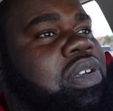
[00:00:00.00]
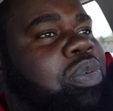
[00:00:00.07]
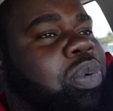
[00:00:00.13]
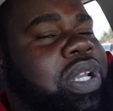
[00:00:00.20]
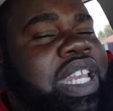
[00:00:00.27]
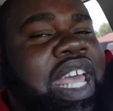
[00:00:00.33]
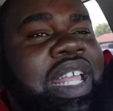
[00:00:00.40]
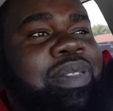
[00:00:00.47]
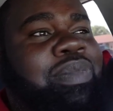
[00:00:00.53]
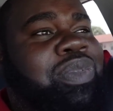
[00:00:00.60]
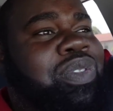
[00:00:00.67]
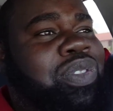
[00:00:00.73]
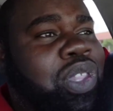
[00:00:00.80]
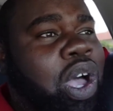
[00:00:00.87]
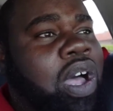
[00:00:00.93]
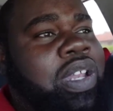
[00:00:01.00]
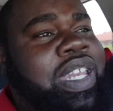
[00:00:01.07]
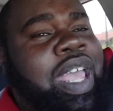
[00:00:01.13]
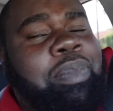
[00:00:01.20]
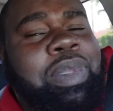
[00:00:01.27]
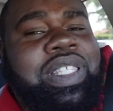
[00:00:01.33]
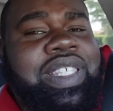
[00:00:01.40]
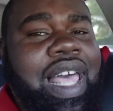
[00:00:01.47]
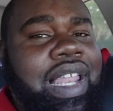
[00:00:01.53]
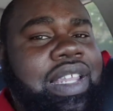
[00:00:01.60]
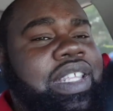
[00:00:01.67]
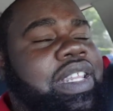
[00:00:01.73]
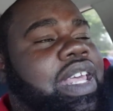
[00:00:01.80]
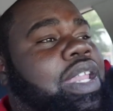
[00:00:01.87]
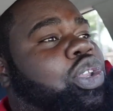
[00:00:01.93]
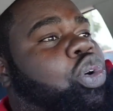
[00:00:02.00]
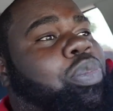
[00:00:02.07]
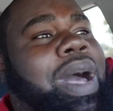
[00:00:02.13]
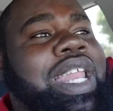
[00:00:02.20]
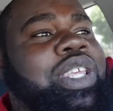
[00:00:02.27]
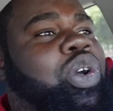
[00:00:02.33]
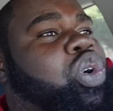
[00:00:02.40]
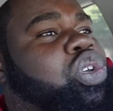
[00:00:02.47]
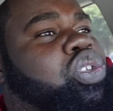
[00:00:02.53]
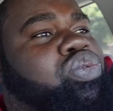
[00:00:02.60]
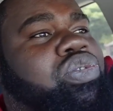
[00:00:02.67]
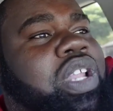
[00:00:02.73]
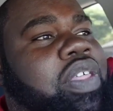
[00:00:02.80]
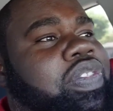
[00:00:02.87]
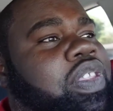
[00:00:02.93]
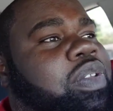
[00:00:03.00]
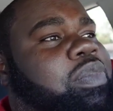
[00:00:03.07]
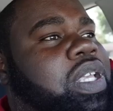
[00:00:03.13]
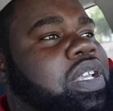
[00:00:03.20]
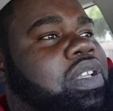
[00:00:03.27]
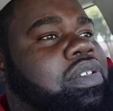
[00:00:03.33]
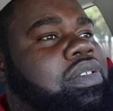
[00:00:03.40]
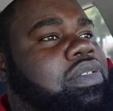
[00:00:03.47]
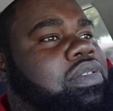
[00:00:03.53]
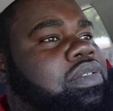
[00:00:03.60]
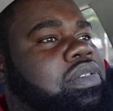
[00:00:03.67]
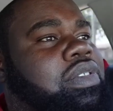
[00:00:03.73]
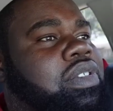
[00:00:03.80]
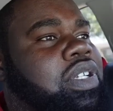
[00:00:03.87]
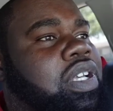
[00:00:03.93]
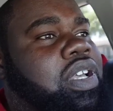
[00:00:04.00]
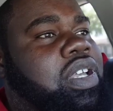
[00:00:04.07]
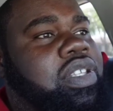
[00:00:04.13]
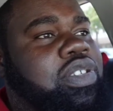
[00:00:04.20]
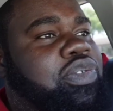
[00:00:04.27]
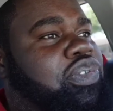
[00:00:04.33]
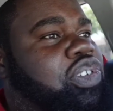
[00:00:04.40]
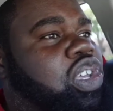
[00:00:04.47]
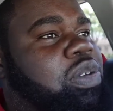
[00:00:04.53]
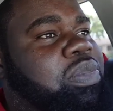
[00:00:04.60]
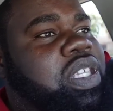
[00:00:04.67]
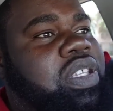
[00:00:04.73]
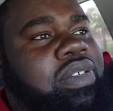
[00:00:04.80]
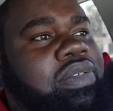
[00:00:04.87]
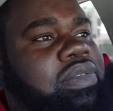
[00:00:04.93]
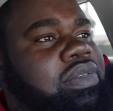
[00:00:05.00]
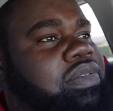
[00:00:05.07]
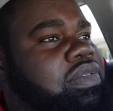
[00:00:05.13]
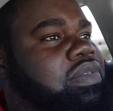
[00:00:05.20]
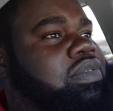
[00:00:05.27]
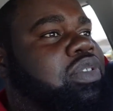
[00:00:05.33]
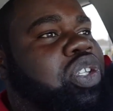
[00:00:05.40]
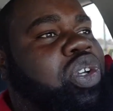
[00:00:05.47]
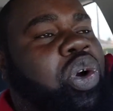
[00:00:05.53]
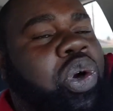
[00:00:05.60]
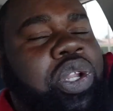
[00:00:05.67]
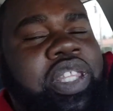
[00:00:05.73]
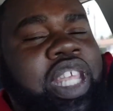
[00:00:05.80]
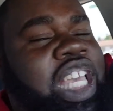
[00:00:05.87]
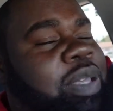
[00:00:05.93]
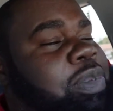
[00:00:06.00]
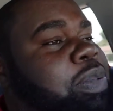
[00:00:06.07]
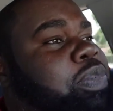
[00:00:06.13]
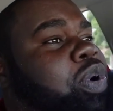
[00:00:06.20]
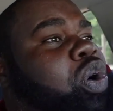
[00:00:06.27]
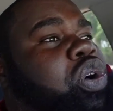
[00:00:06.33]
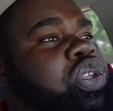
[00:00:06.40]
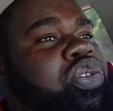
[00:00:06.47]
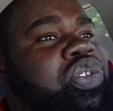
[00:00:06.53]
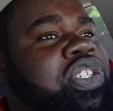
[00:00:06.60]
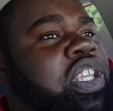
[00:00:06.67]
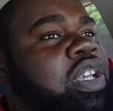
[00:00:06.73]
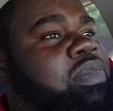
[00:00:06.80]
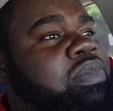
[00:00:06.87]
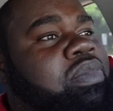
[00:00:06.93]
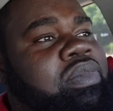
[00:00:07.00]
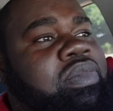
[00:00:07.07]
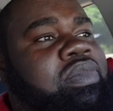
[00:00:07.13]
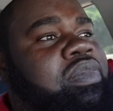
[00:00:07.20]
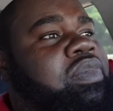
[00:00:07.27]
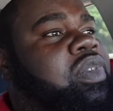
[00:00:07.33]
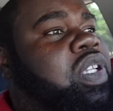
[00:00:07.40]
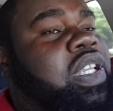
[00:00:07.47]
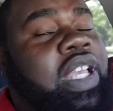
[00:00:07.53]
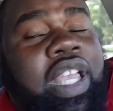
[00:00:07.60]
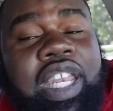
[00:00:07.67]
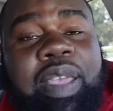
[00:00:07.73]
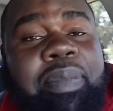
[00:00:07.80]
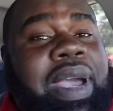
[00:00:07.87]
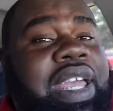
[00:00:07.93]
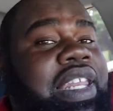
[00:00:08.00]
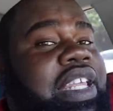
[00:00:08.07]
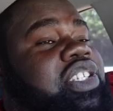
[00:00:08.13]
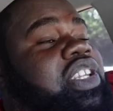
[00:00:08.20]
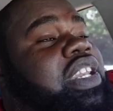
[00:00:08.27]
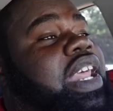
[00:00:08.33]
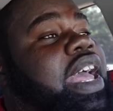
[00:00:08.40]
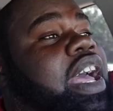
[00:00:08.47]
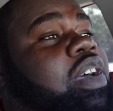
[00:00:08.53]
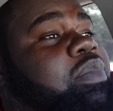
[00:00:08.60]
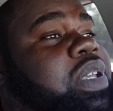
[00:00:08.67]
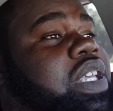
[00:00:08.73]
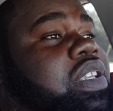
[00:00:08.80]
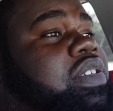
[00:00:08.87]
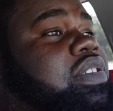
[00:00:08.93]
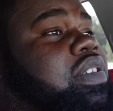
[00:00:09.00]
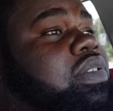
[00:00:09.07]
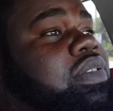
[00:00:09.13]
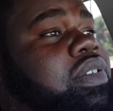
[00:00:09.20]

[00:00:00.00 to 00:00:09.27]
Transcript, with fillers: with that thought, that mentality that nobody owe you nothing, man. Cause you feel me? You go to thinking people owe you something and they might let you down, man. So